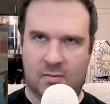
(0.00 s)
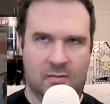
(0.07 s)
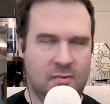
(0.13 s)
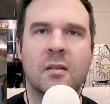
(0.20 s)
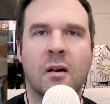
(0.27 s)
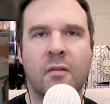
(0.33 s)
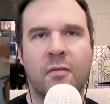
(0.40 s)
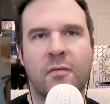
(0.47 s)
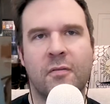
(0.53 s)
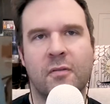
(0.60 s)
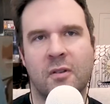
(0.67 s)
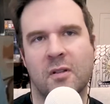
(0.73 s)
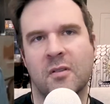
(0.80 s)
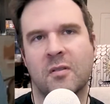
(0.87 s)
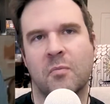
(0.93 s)
tough
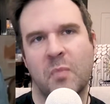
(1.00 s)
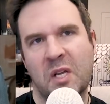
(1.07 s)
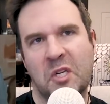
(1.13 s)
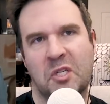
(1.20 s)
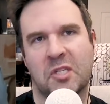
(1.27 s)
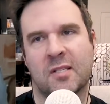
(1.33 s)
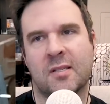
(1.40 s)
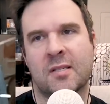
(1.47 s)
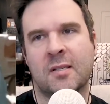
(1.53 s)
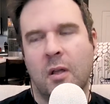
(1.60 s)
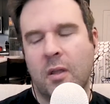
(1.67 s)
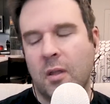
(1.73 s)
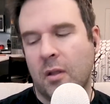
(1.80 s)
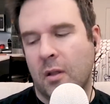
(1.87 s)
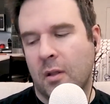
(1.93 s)
sons of bitches.
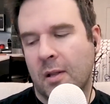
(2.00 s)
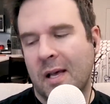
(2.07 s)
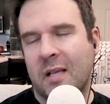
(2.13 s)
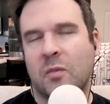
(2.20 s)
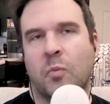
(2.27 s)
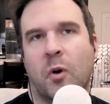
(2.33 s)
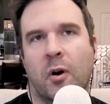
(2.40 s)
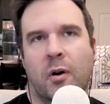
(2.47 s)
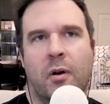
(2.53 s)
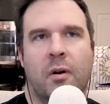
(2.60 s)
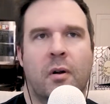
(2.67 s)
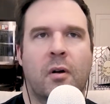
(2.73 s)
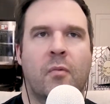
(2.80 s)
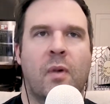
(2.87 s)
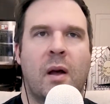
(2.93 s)
And then the last part,
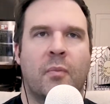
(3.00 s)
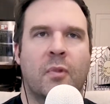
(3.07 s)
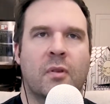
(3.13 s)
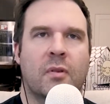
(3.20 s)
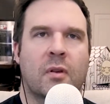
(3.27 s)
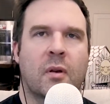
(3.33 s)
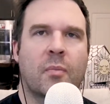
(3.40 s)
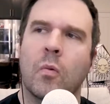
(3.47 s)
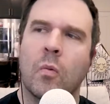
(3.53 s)
I'll wrap this up.